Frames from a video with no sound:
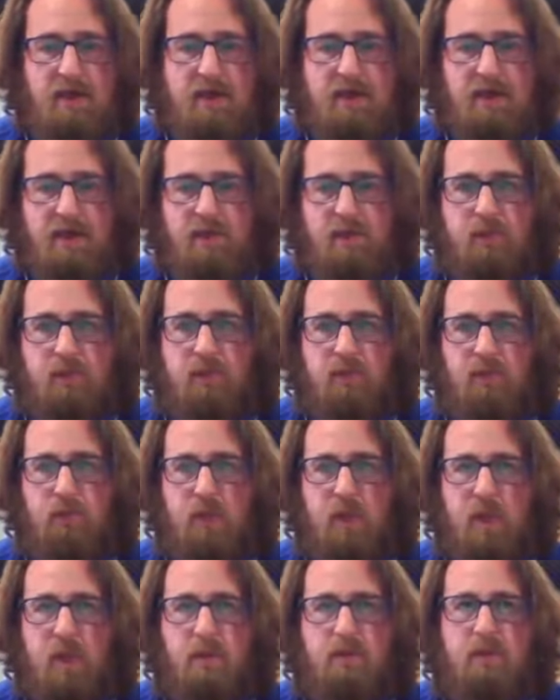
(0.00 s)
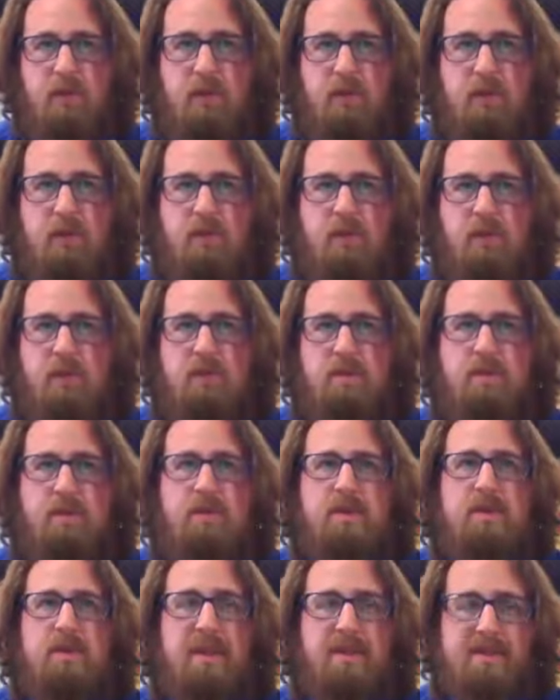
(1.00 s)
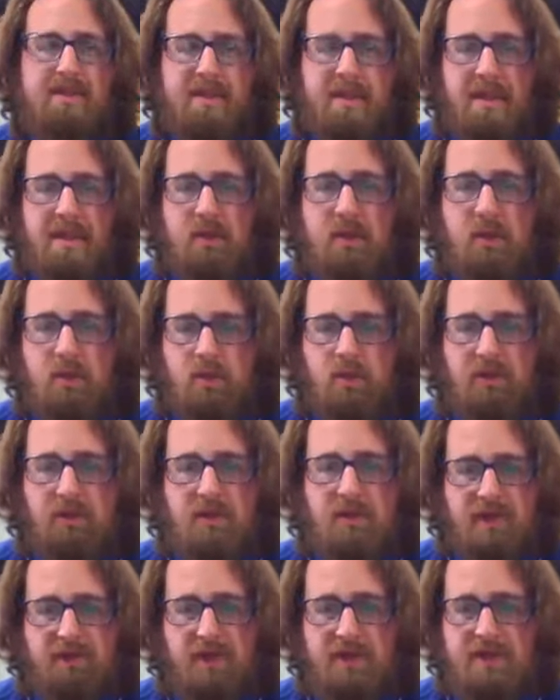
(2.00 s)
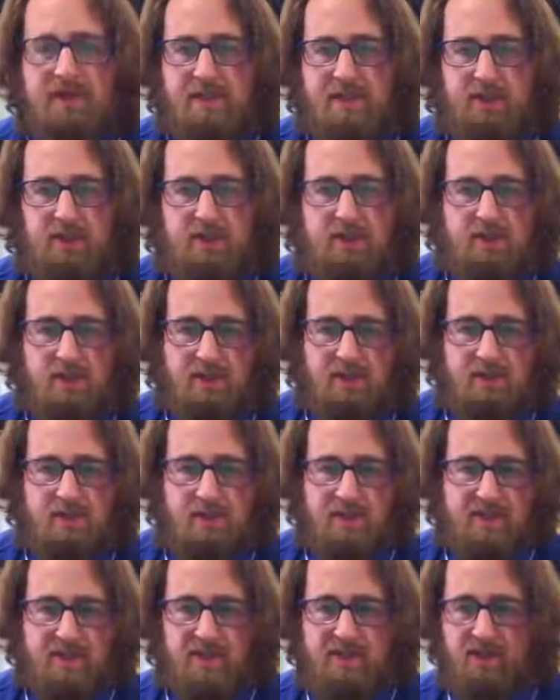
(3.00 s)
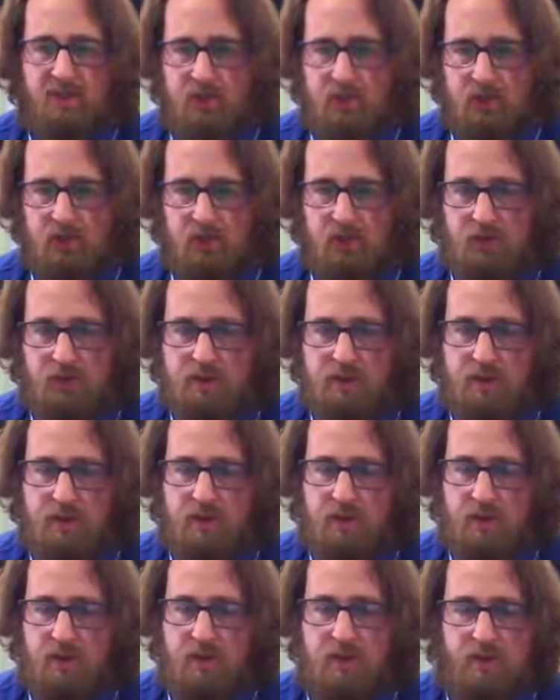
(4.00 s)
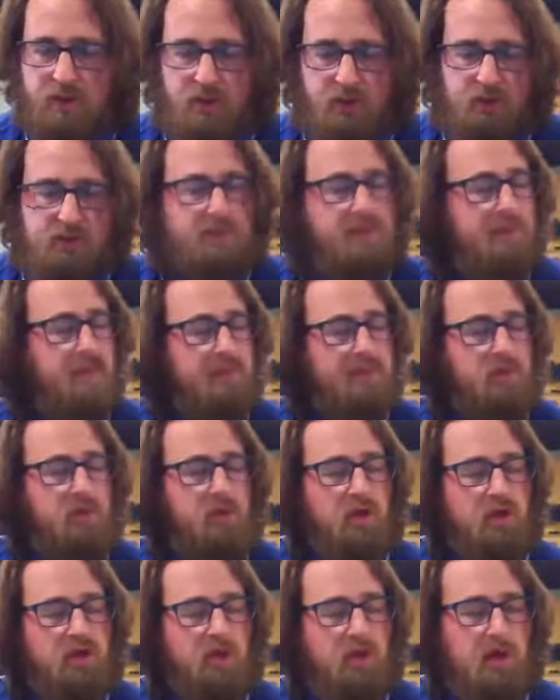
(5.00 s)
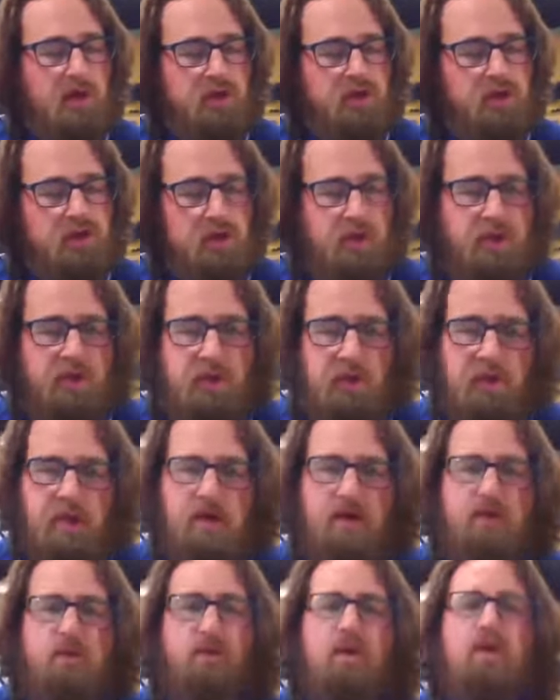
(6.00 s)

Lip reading: I'd say almost every single person we see for shoulders, there's some sort of postural component.